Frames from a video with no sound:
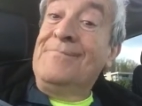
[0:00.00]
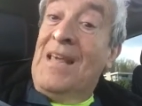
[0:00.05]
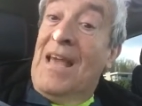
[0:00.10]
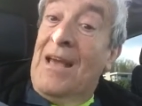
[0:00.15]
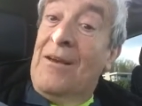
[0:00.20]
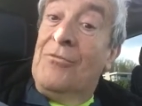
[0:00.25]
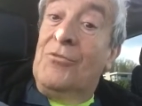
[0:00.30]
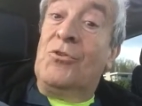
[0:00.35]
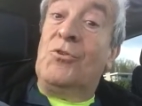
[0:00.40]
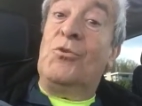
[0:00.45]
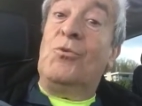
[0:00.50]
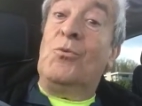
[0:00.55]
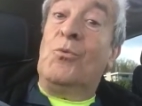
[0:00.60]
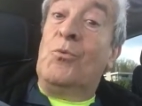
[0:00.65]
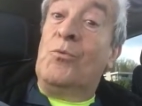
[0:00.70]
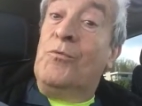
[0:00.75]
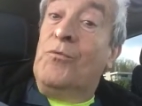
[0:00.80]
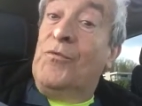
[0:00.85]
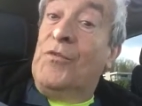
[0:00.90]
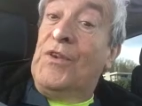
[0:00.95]
have
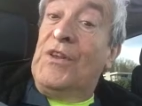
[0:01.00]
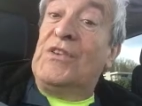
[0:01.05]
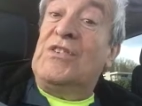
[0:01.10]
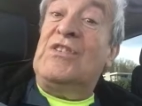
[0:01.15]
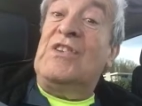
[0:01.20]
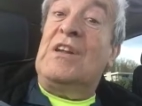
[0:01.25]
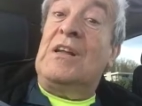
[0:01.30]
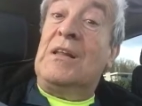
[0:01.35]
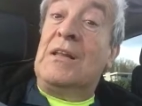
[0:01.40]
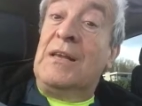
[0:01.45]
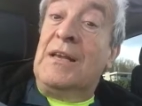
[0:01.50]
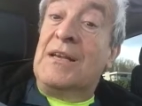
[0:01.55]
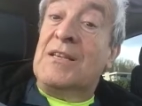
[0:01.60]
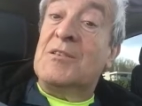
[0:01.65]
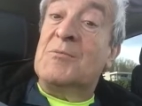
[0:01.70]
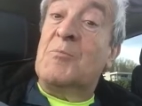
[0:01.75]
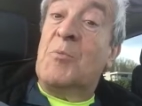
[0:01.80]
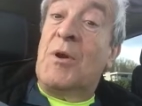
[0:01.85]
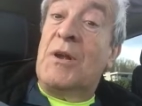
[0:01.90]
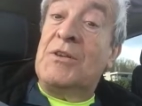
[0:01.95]
to physically
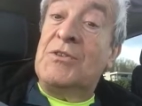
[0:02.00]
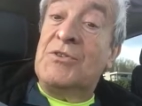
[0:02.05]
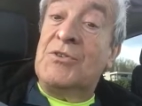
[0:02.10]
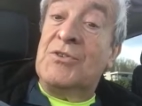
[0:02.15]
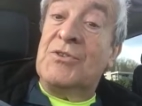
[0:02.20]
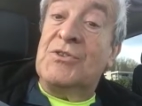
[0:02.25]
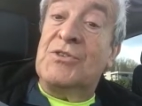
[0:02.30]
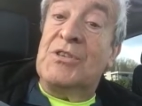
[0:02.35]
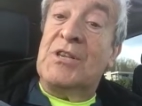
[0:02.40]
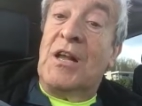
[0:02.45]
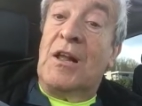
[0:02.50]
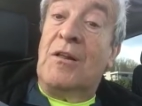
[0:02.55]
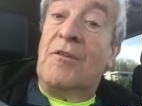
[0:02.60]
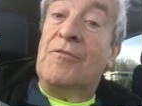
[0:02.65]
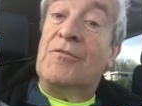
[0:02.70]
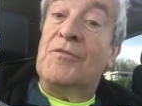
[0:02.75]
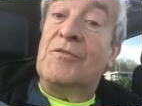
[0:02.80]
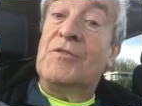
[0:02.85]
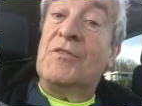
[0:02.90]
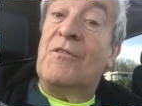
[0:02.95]
express
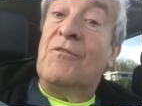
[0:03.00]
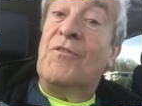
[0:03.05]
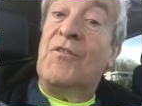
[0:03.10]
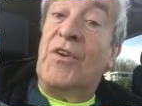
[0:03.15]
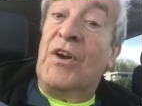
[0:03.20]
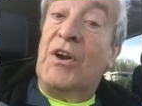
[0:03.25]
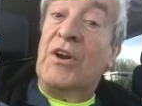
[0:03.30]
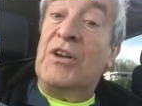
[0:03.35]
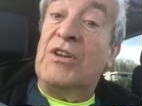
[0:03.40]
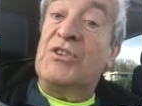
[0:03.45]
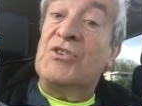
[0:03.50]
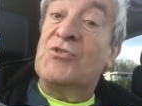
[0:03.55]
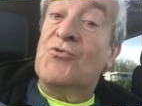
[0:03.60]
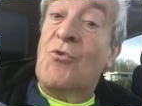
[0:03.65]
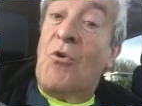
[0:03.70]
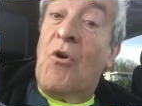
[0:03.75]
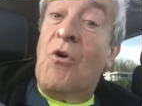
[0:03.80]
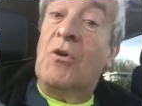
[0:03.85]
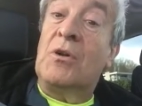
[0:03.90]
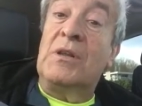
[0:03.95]
yourself very
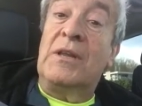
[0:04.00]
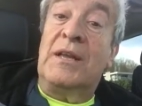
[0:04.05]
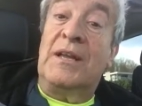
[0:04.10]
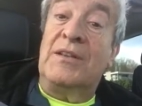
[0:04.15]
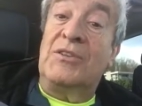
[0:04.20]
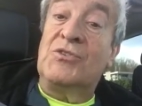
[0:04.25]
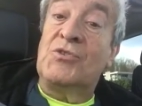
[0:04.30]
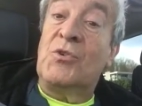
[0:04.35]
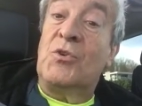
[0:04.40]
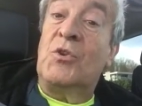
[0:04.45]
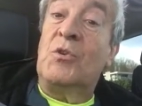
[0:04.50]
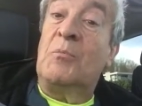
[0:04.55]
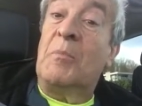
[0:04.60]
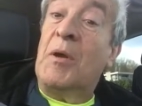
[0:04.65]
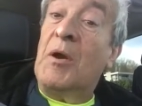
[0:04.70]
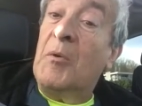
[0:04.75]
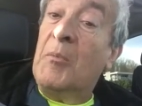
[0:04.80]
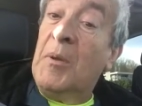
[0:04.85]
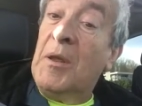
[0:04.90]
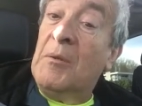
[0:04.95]
strongly, and so you'd
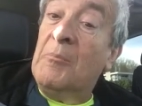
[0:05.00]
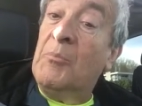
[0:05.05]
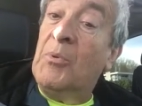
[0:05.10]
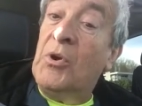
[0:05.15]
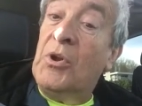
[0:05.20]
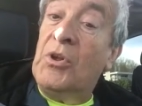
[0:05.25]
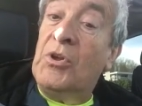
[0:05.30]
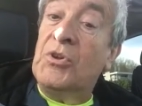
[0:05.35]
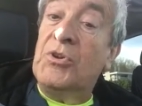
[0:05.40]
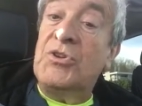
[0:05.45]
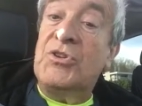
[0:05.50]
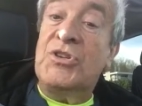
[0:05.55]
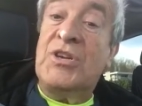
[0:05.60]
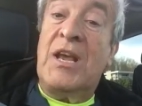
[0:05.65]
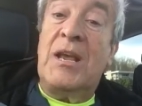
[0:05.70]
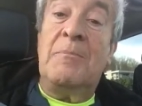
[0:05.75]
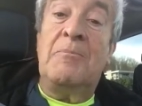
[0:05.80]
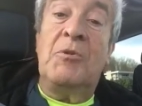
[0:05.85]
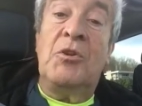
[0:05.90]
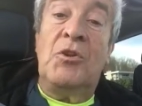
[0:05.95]
better be in pretty good
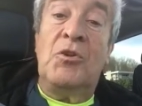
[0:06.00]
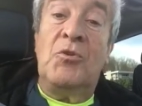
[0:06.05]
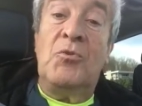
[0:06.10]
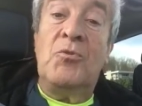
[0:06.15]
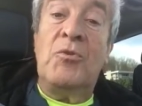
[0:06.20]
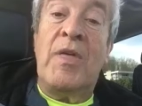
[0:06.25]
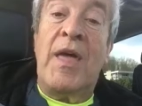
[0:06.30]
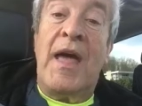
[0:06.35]
shape to do